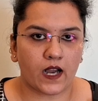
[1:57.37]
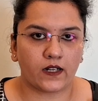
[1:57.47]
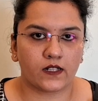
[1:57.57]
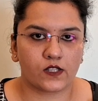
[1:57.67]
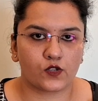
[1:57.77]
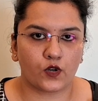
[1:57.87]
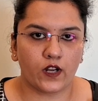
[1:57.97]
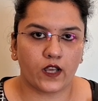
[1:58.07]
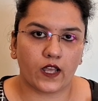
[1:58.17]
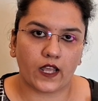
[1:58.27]
be
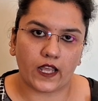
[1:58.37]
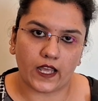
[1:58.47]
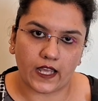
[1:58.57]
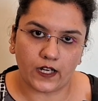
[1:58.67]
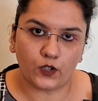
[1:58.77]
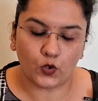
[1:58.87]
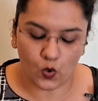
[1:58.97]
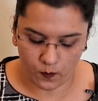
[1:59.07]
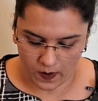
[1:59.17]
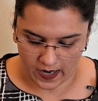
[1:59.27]
understood in
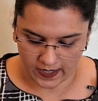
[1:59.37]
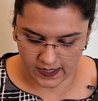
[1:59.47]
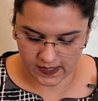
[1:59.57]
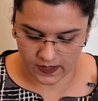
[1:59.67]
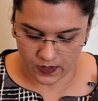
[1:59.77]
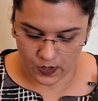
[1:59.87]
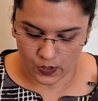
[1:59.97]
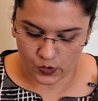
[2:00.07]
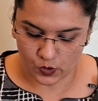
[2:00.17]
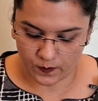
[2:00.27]
two parts.
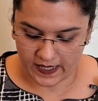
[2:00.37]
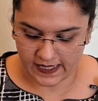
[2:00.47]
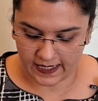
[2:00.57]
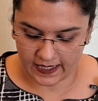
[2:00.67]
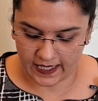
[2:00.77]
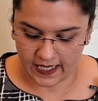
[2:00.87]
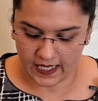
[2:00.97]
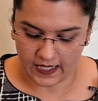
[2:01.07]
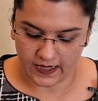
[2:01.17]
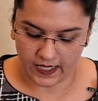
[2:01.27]
So
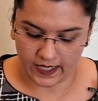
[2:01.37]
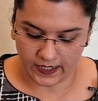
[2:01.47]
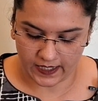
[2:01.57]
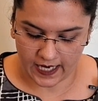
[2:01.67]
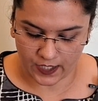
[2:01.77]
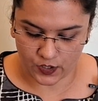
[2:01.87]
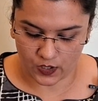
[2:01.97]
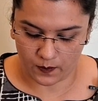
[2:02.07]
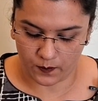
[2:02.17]
basically the intellectual